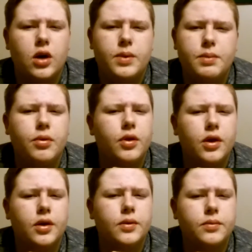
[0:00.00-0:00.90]
lot of people
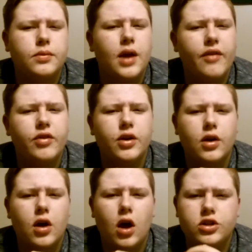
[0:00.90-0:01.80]
are having
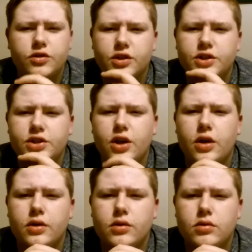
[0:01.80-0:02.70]
a
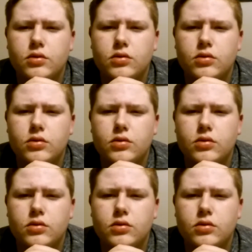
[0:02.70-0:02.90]
controversy on